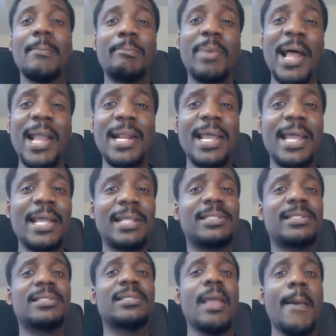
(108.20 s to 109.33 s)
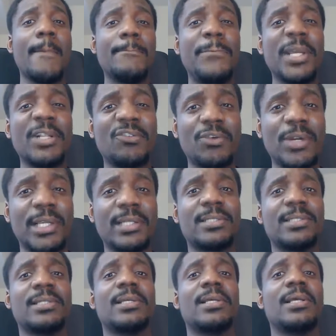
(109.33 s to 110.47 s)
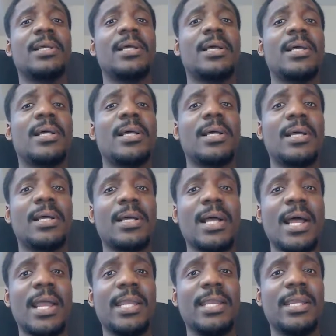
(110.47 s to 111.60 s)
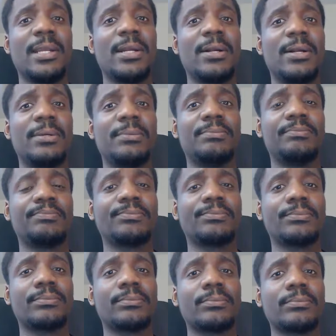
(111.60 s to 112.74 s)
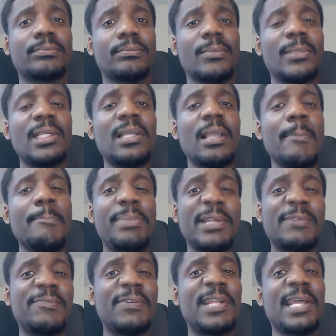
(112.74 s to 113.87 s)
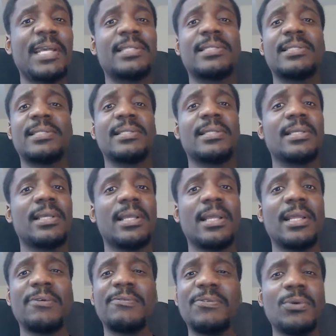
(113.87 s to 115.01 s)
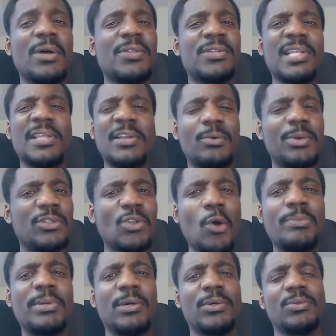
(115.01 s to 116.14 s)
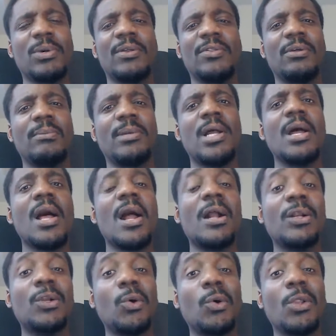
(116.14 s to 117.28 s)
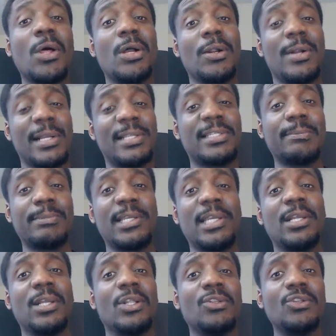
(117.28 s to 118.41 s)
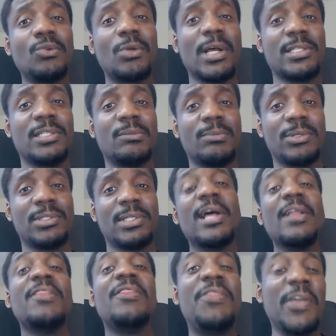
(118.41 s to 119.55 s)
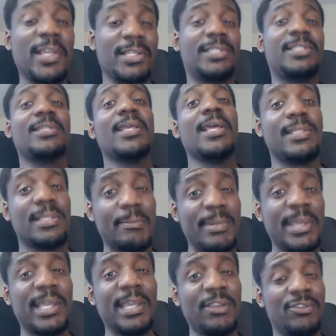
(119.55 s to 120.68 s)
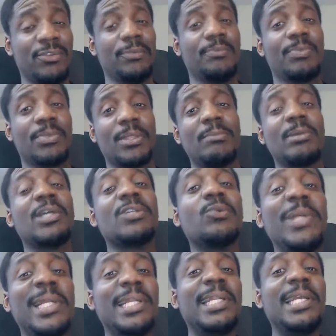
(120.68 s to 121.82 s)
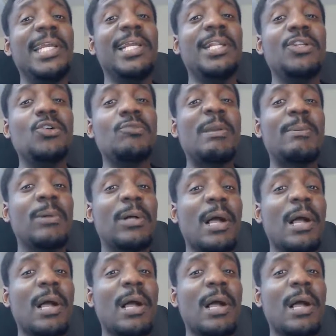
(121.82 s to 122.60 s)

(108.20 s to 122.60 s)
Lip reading: Binance, Bittrex, I hear Bitfinex, and a few others, I think Cryptopia was one of them, are no longer accepting new customers. This is the big issue, because we need new people